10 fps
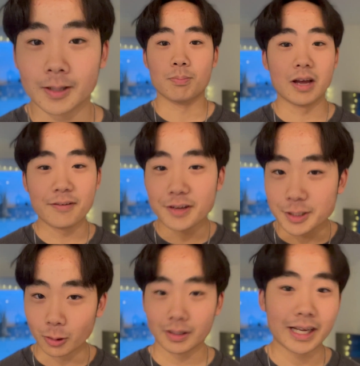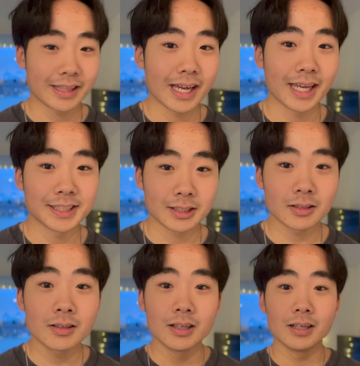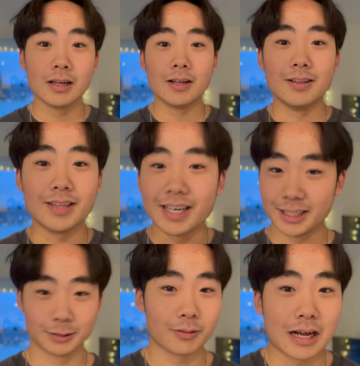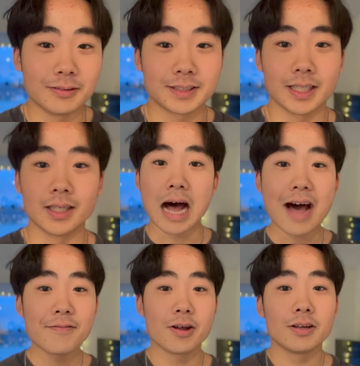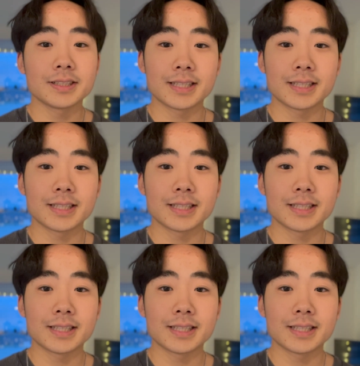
But if you don't like that answer, then here's what I would say. I've noticed